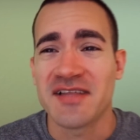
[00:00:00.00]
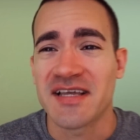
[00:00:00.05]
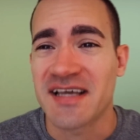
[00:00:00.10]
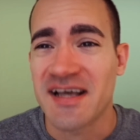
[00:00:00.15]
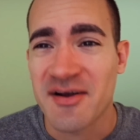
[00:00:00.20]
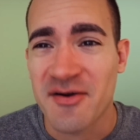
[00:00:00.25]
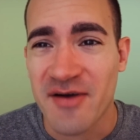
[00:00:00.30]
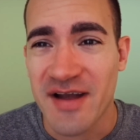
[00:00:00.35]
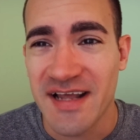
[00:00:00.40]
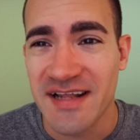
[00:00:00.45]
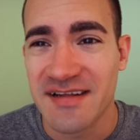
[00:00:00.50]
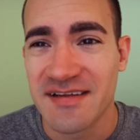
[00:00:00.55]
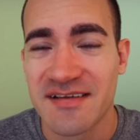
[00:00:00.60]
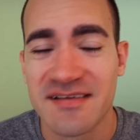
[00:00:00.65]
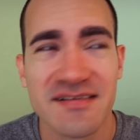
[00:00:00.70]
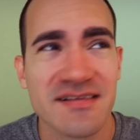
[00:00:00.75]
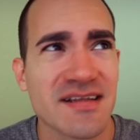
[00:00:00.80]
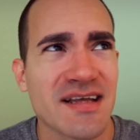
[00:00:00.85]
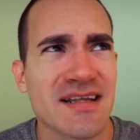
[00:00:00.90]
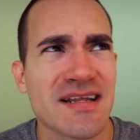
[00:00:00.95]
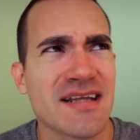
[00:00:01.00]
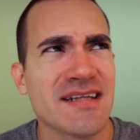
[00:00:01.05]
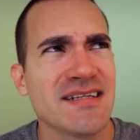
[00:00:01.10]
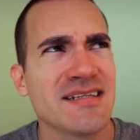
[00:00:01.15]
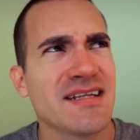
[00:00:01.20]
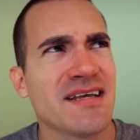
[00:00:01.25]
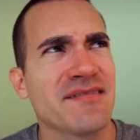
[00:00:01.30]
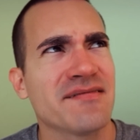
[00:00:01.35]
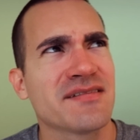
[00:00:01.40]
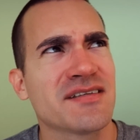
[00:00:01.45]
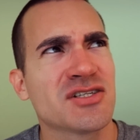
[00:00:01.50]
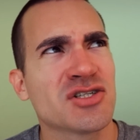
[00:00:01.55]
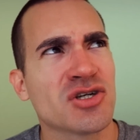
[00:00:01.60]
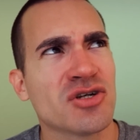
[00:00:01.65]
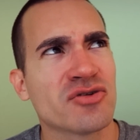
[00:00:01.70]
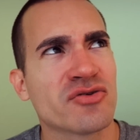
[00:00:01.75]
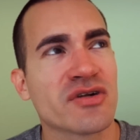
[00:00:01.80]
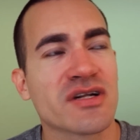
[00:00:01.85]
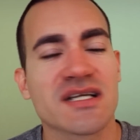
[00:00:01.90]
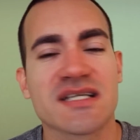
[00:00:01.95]
of like a grand. I didn't have
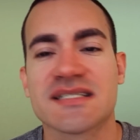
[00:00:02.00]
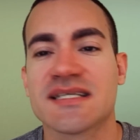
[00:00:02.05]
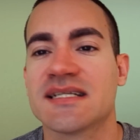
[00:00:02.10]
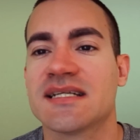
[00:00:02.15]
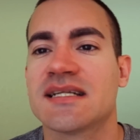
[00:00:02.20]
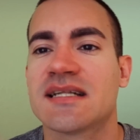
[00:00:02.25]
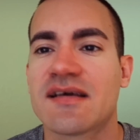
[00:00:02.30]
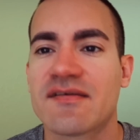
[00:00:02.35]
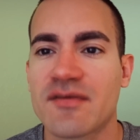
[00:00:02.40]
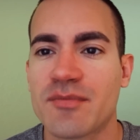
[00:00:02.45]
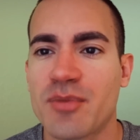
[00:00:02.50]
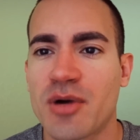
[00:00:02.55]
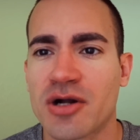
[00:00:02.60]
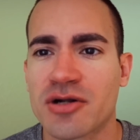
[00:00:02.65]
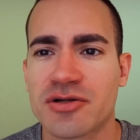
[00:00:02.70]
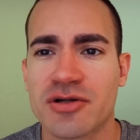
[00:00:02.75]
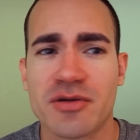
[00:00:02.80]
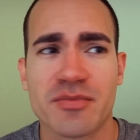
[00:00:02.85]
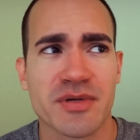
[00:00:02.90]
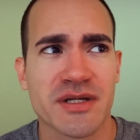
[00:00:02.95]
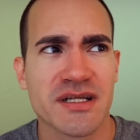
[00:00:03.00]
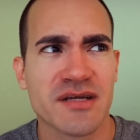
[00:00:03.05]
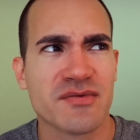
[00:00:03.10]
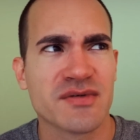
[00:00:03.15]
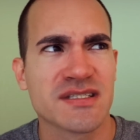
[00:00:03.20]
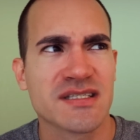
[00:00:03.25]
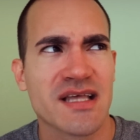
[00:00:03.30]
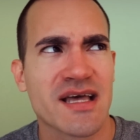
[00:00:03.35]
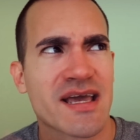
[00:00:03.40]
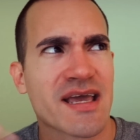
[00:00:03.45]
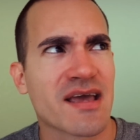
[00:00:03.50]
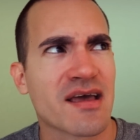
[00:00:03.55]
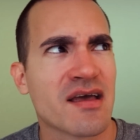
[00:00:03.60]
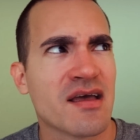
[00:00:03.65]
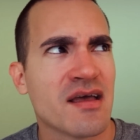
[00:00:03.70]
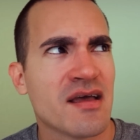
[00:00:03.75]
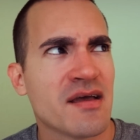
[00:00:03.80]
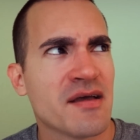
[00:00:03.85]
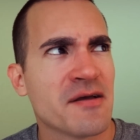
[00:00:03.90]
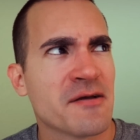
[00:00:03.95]
children because I didn't have a partner, but it was like
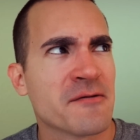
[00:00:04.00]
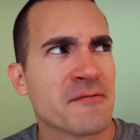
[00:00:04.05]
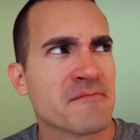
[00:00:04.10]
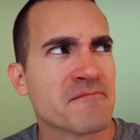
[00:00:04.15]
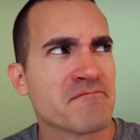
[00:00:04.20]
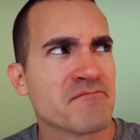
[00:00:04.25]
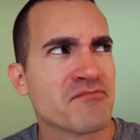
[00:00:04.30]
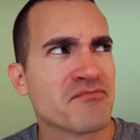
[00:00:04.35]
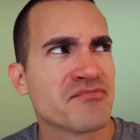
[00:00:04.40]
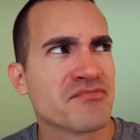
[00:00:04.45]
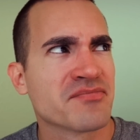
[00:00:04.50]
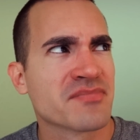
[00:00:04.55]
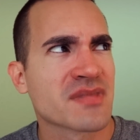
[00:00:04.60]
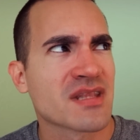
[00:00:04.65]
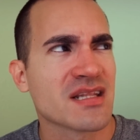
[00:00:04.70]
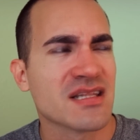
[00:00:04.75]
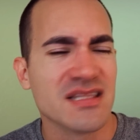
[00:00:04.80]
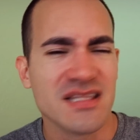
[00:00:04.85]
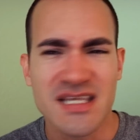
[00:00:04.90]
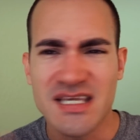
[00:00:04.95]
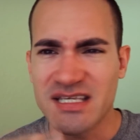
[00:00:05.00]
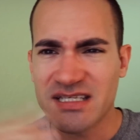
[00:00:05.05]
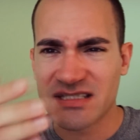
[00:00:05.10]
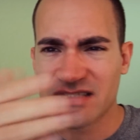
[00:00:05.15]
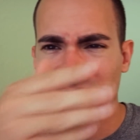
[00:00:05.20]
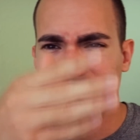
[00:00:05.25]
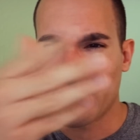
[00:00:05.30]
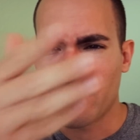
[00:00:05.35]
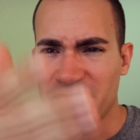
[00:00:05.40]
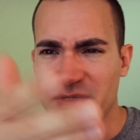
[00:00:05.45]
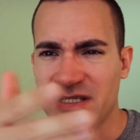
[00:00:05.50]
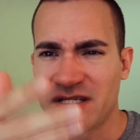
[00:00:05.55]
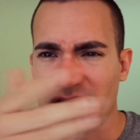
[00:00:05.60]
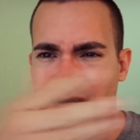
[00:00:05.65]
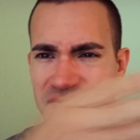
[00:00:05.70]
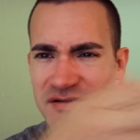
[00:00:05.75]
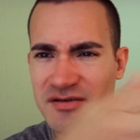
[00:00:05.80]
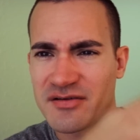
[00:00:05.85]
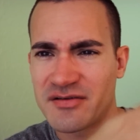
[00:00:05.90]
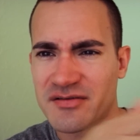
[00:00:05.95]
niece from
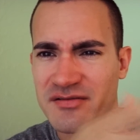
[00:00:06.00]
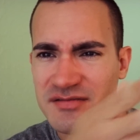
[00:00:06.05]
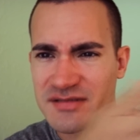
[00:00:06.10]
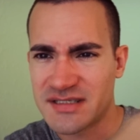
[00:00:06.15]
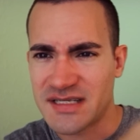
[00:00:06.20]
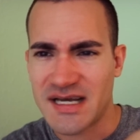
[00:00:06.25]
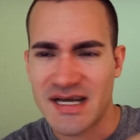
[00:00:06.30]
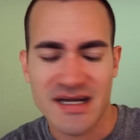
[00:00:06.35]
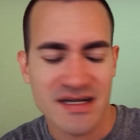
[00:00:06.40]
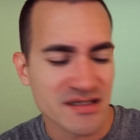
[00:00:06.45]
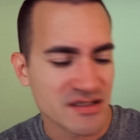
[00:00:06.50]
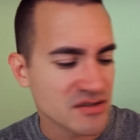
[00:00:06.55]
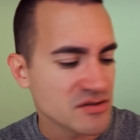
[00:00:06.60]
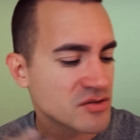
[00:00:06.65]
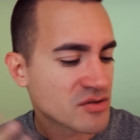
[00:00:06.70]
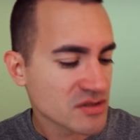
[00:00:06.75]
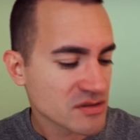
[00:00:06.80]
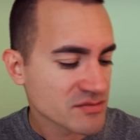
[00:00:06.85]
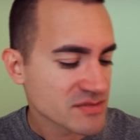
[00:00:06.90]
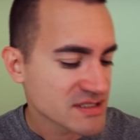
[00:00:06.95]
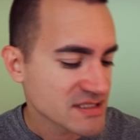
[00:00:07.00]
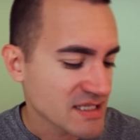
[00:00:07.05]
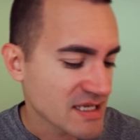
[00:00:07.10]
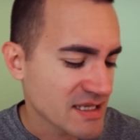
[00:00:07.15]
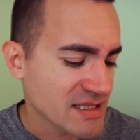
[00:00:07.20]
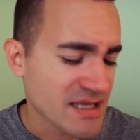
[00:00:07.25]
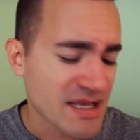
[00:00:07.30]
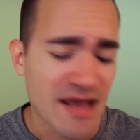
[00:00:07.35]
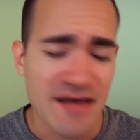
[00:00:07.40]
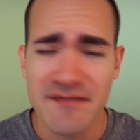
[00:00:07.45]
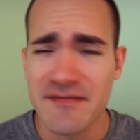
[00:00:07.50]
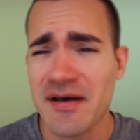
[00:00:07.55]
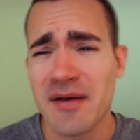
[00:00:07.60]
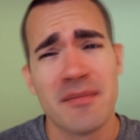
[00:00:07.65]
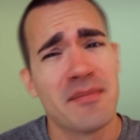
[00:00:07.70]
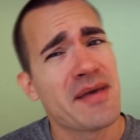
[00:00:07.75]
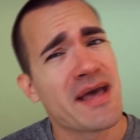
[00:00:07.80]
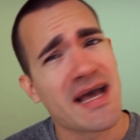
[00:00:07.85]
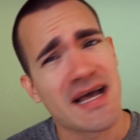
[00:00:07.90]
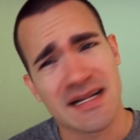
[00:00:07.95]
another side. You know what I'm saying? Like, I
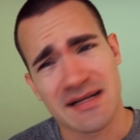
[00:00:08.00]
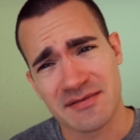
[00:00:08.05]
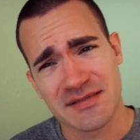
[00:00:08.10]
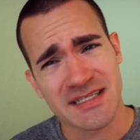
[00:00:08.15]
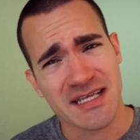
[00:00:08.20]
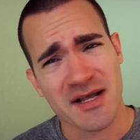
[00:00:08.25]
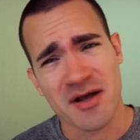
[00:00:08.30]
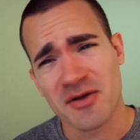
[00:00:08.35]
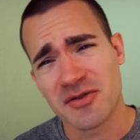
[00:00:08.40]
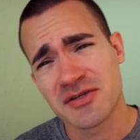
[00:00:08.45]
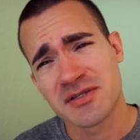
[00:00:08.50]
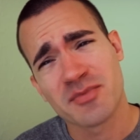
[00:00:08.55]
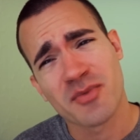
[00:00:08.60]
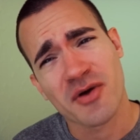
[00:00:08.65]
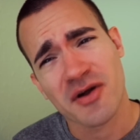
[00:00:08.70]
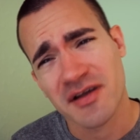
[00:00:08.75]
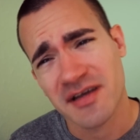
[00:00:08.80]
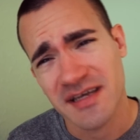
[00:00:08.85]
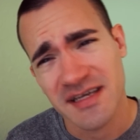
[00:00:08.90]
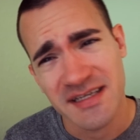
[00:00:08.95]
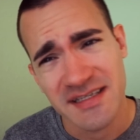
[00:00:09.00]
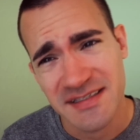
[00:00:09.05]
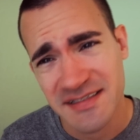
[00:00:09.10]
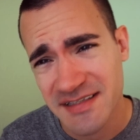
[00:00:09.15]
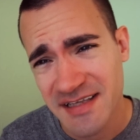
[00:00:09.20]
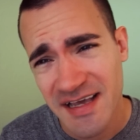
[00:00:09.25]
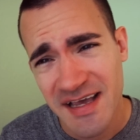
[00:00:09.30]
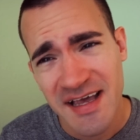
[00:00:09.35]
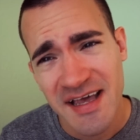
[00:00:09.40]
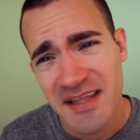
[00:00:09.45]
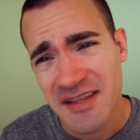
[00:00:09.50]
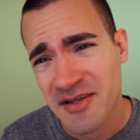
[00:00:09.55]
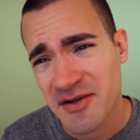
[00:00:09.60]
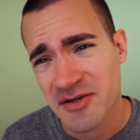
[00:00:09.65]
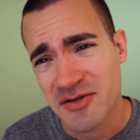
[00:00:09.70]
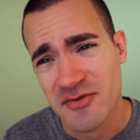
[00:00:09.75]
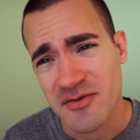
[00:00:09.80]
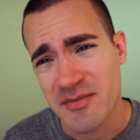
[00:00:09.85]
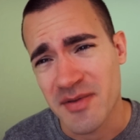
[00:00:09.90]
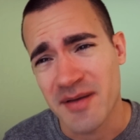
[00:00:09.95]
felt bad. I was like, all those poor kids. They're
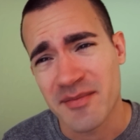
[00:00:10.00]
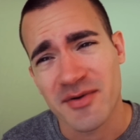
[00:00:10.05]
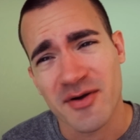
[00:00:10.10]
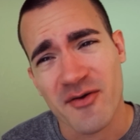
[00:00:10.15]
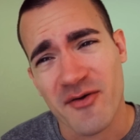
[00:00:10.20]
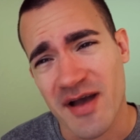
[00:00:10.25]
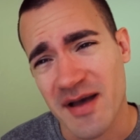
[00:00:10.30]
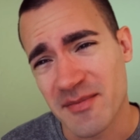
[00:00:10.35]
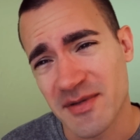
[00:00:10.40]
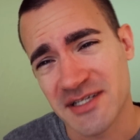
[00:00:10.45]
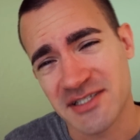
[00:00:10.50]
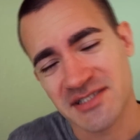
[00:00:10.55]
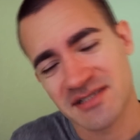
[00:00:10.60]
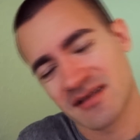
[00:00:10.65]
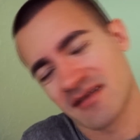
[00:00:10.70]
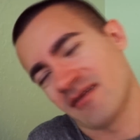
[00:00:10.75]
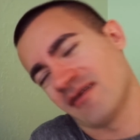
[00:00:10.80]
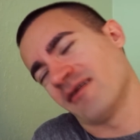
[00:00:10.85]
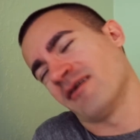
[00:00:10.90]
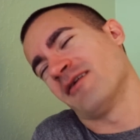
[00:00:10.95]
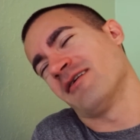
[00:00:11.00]
gonna remember grandma just.